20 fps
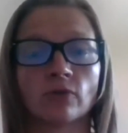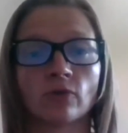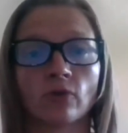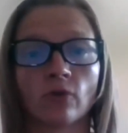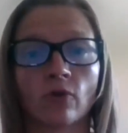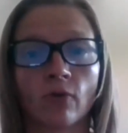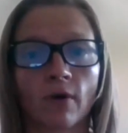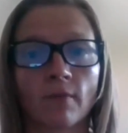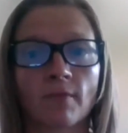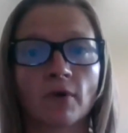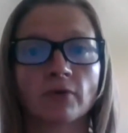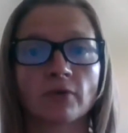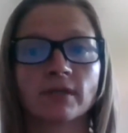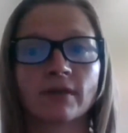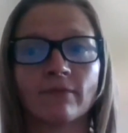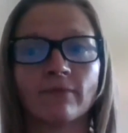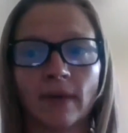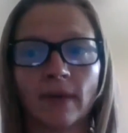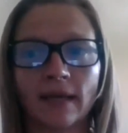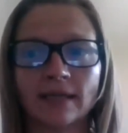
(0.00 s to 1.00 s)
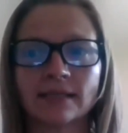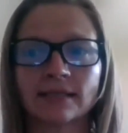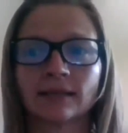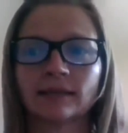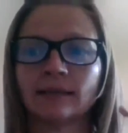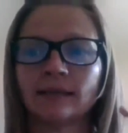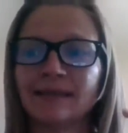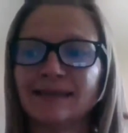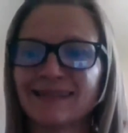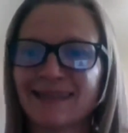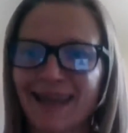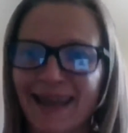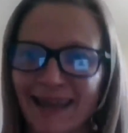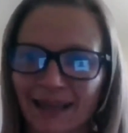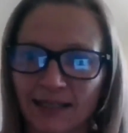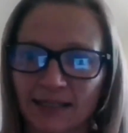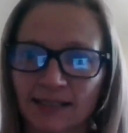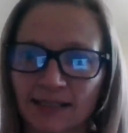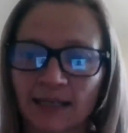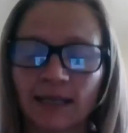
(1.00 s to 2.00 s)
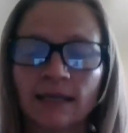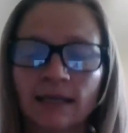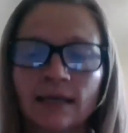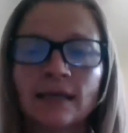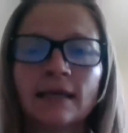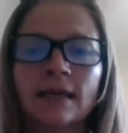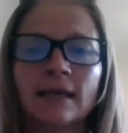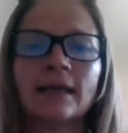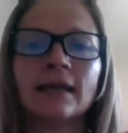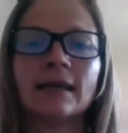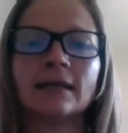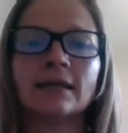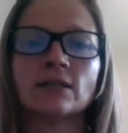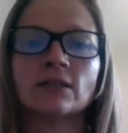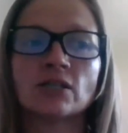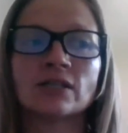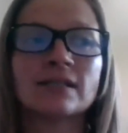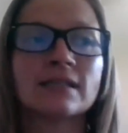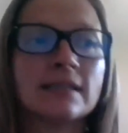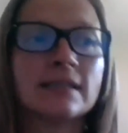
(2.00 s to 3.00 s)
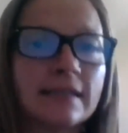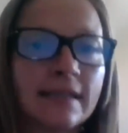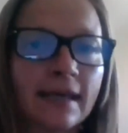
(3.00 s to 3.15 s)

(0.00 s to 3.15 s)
Her hormones have basically tanked, and she's